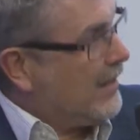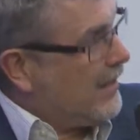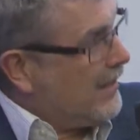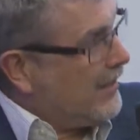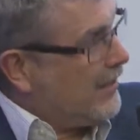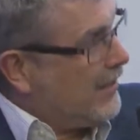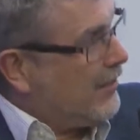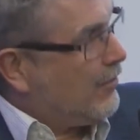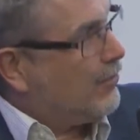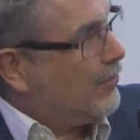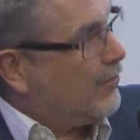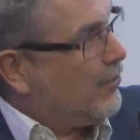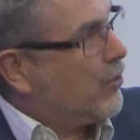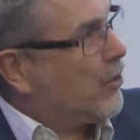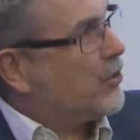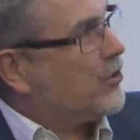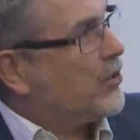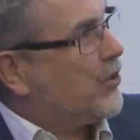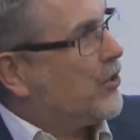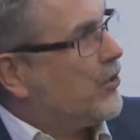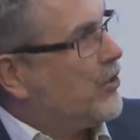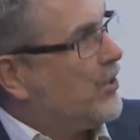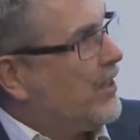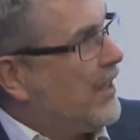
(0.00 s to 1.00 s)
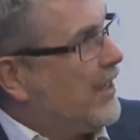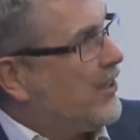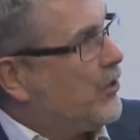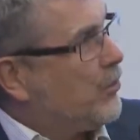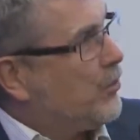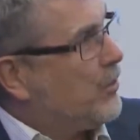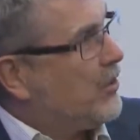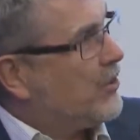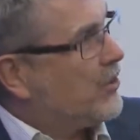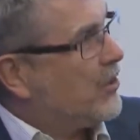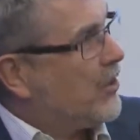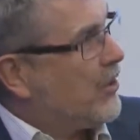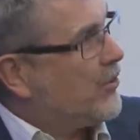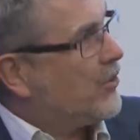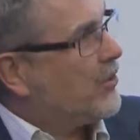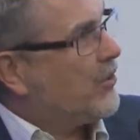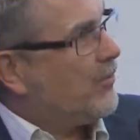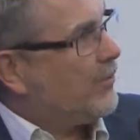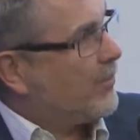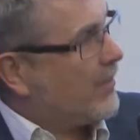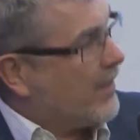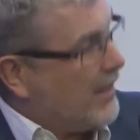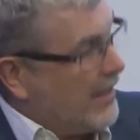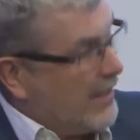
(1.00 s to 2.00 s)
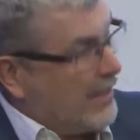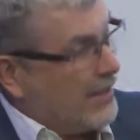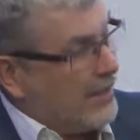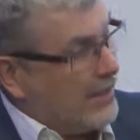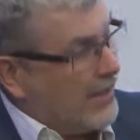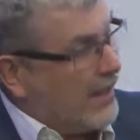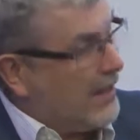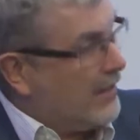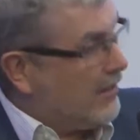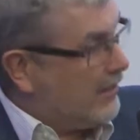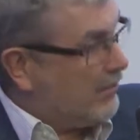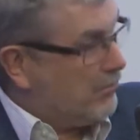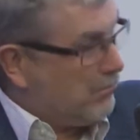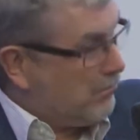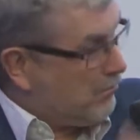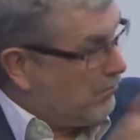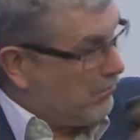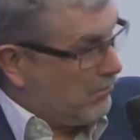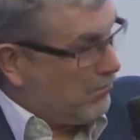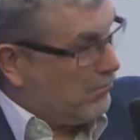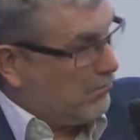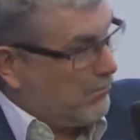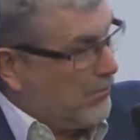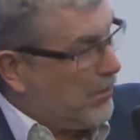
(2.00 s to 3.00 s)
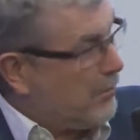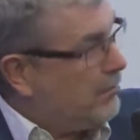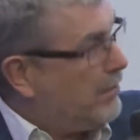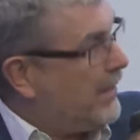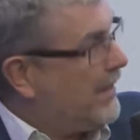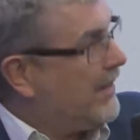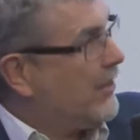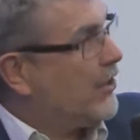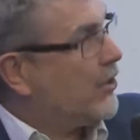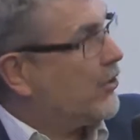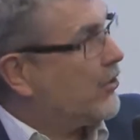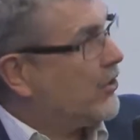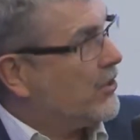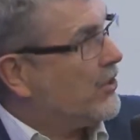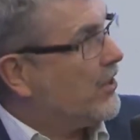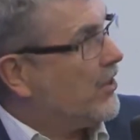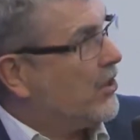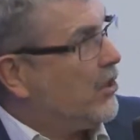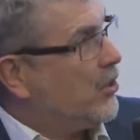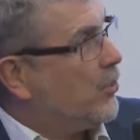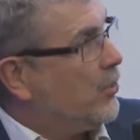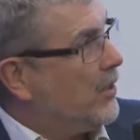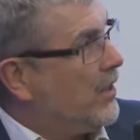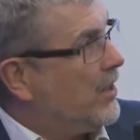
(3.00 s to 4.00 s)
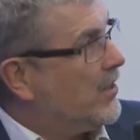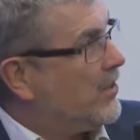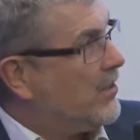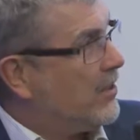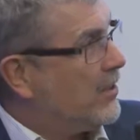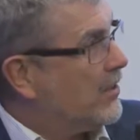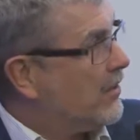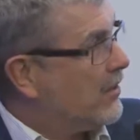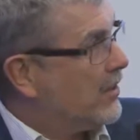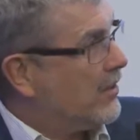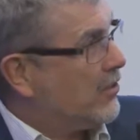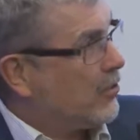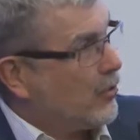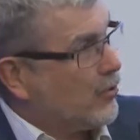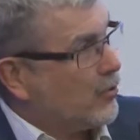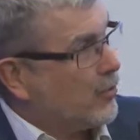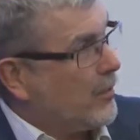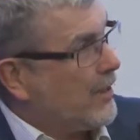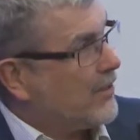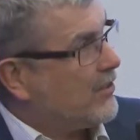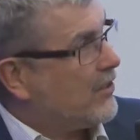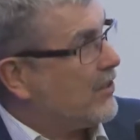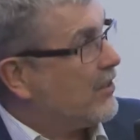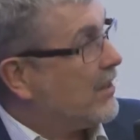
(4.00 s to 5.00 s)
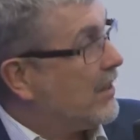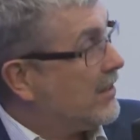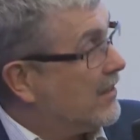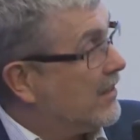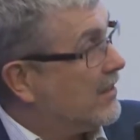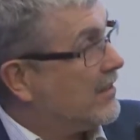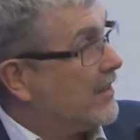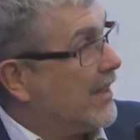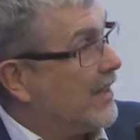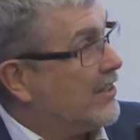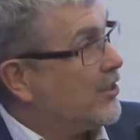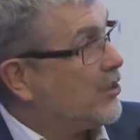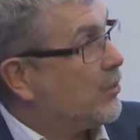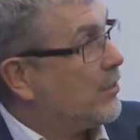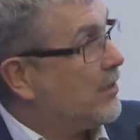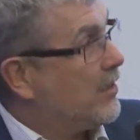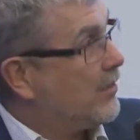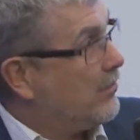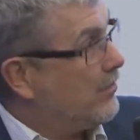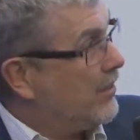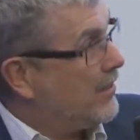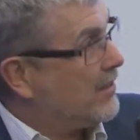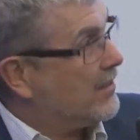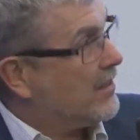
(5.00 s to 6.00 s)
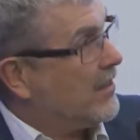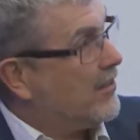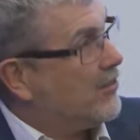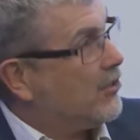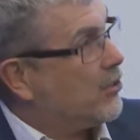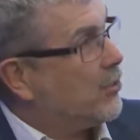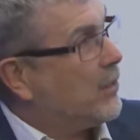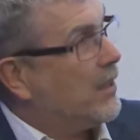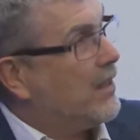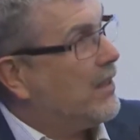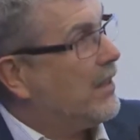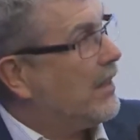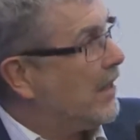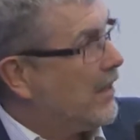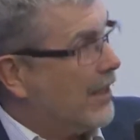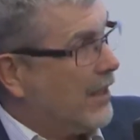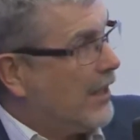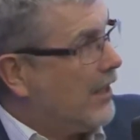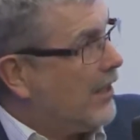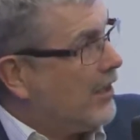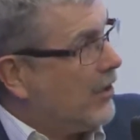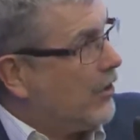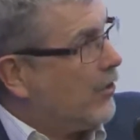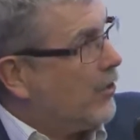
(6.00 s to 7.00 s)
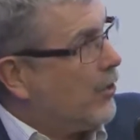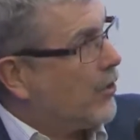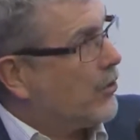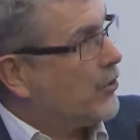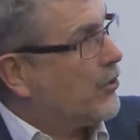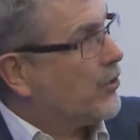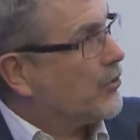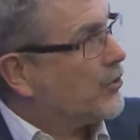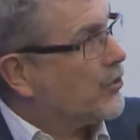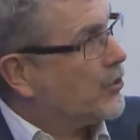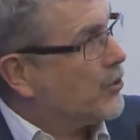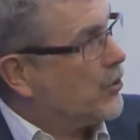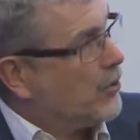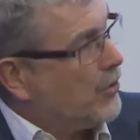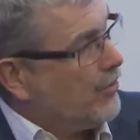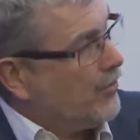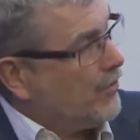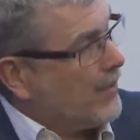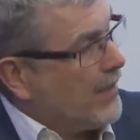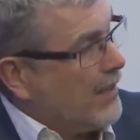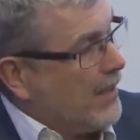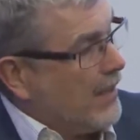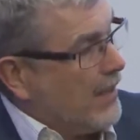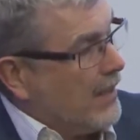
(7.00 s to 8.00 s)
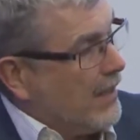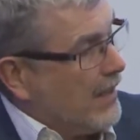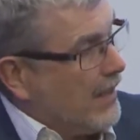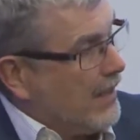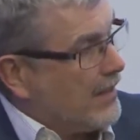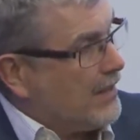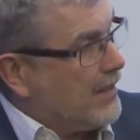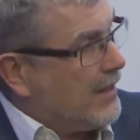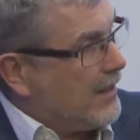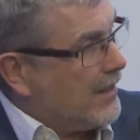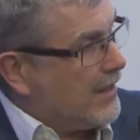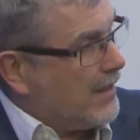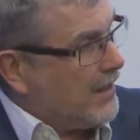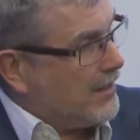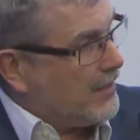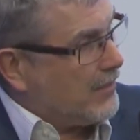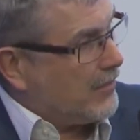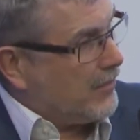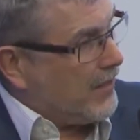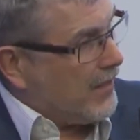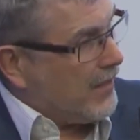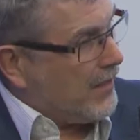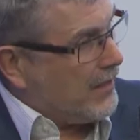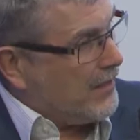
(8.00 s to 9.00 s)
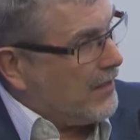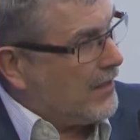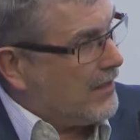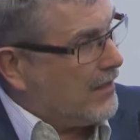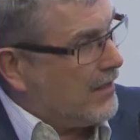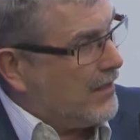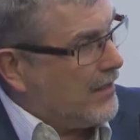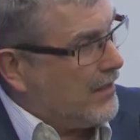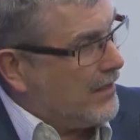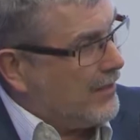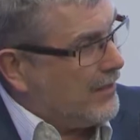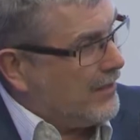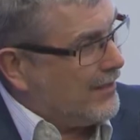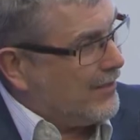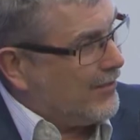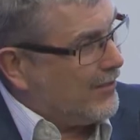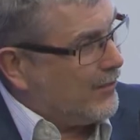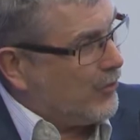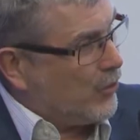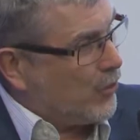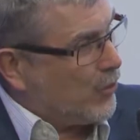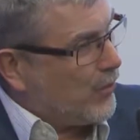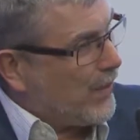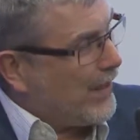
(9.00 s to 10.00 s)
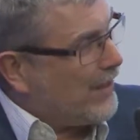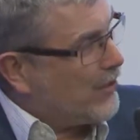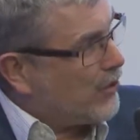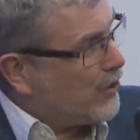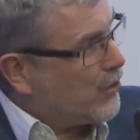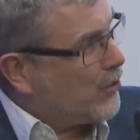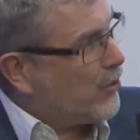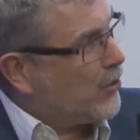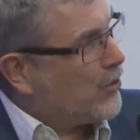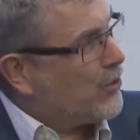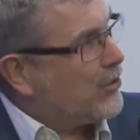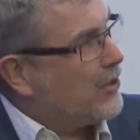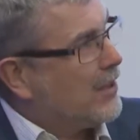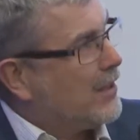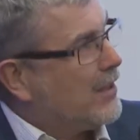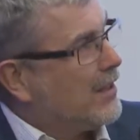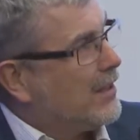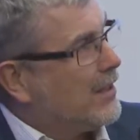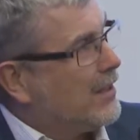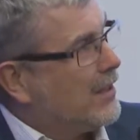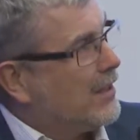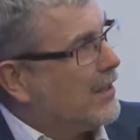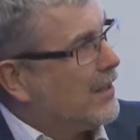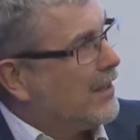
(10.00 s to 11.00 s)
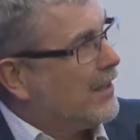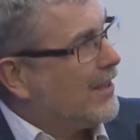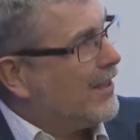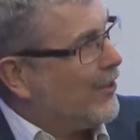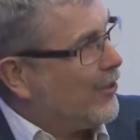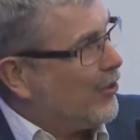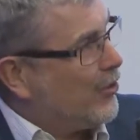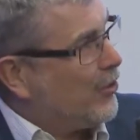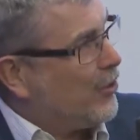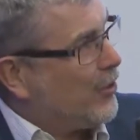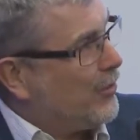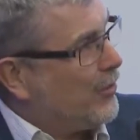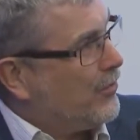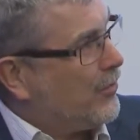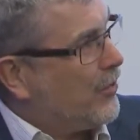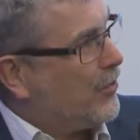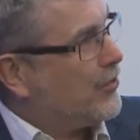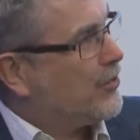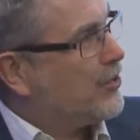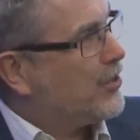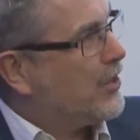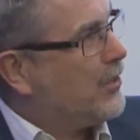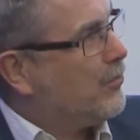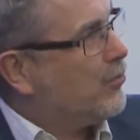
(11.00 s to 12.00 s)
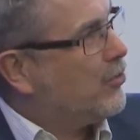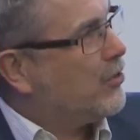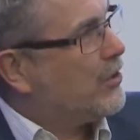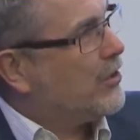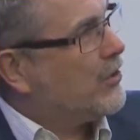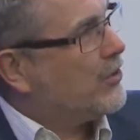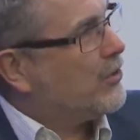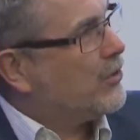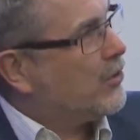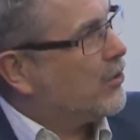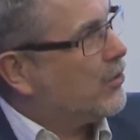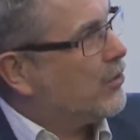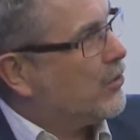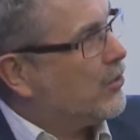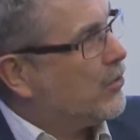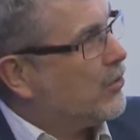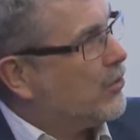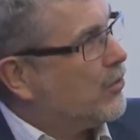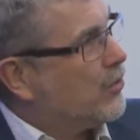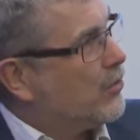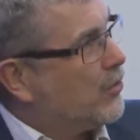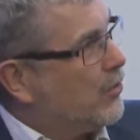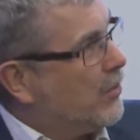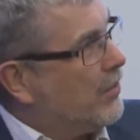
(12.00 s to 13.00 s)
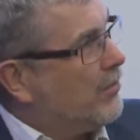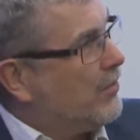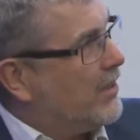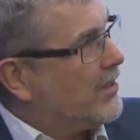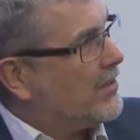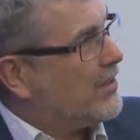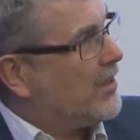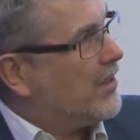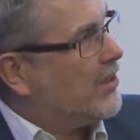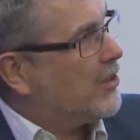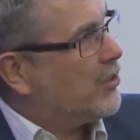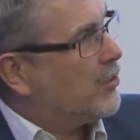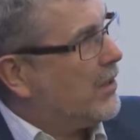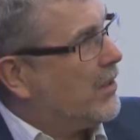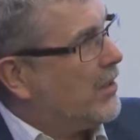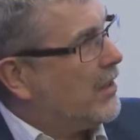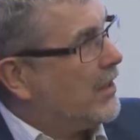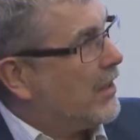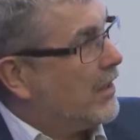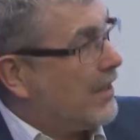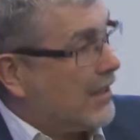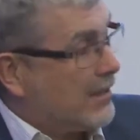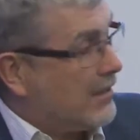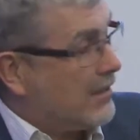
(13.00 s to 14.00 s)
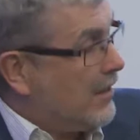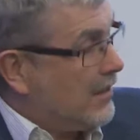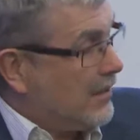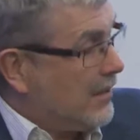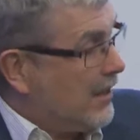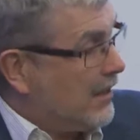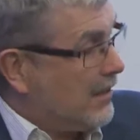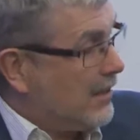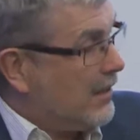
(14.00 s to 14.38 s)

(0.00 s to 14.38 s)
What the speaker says: focus on the end result, and then depending on the situation, contractors and designers will invest in training or not. So I think it's finding the right cocktail of stimulus to invest in training. And I think that